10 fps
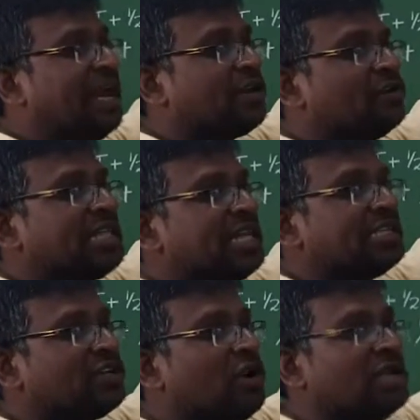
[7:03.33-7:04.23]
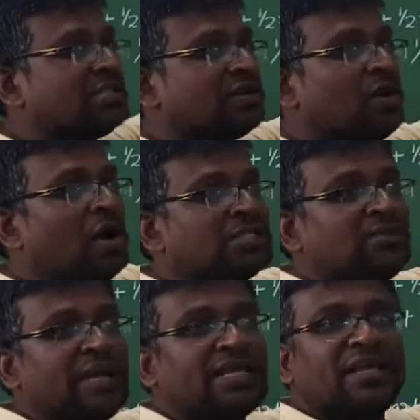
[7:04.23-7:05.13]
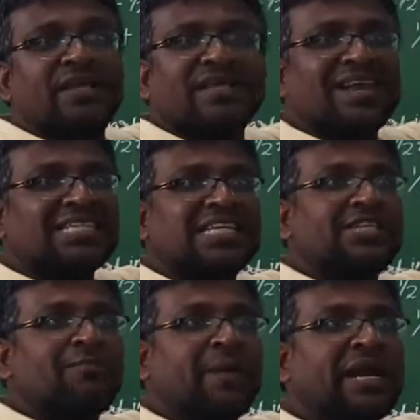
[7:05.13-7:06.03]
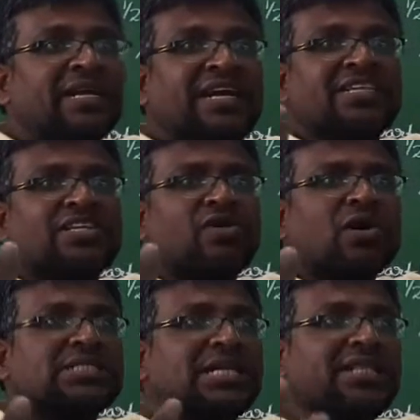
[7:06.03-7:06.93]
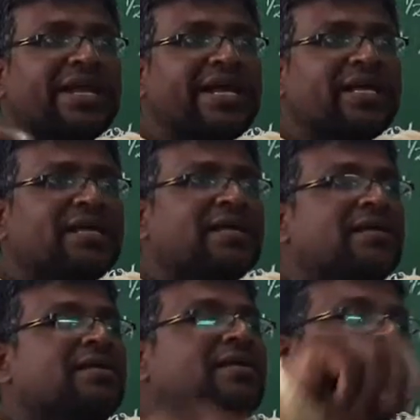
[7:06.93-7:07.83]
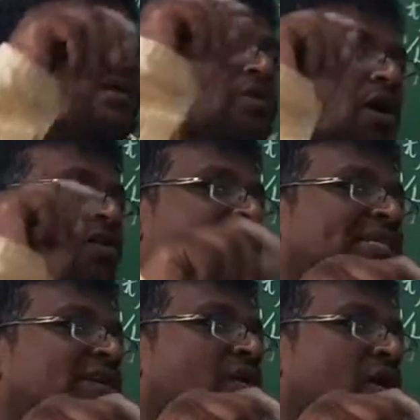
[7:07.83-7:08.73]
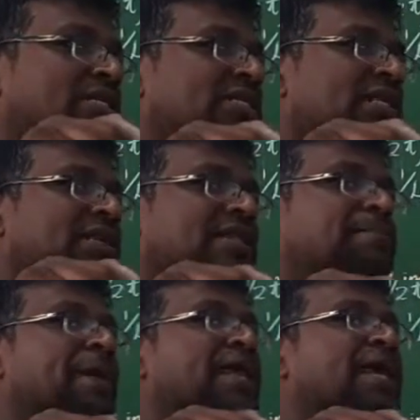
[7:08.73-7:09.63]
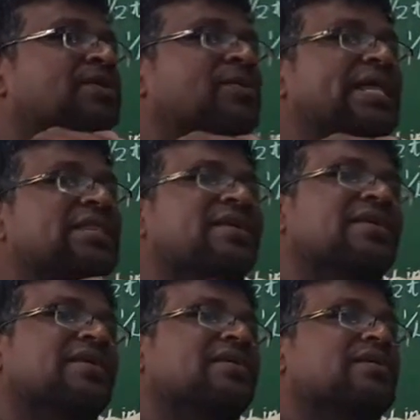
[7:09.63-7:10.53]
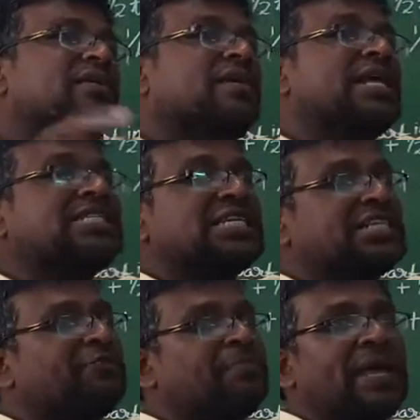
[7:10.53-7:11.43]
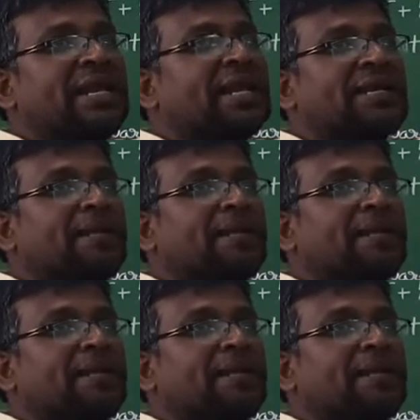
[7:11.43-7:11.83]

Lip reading: Heterozygous tall is crossed with recessive parent. Test cross andre you always cross the parent with recessive parent.